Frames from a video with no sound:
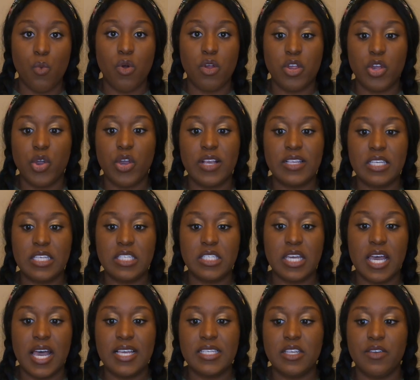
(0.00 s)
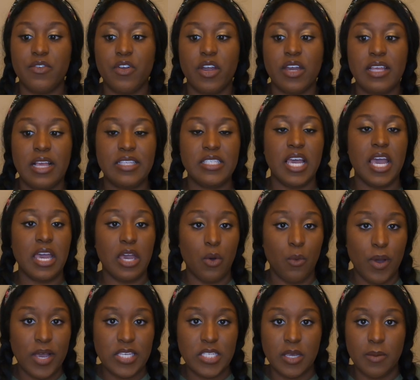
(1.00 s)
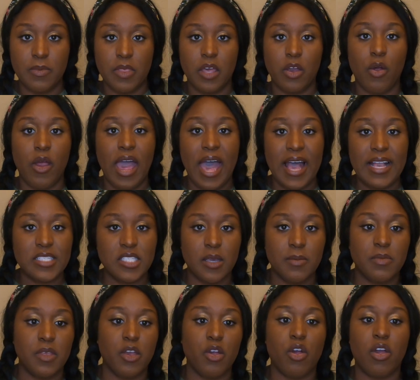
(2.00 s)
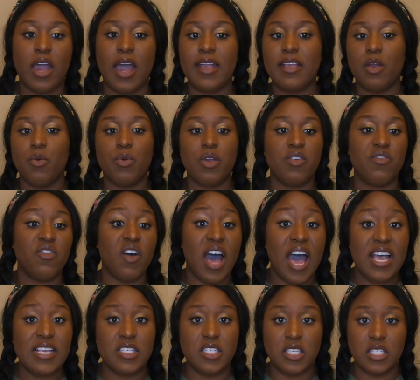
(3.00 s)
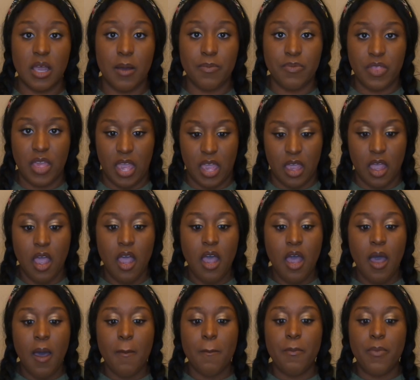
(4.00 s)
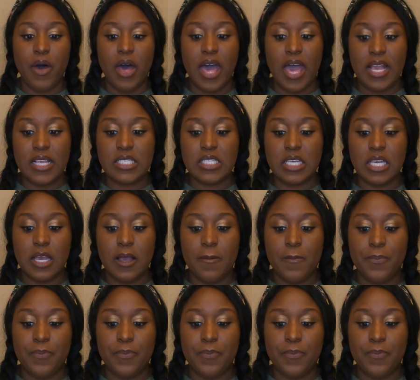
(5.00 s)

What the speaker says: where you can discuss if you're going to take away something or add something or kind of revise something. But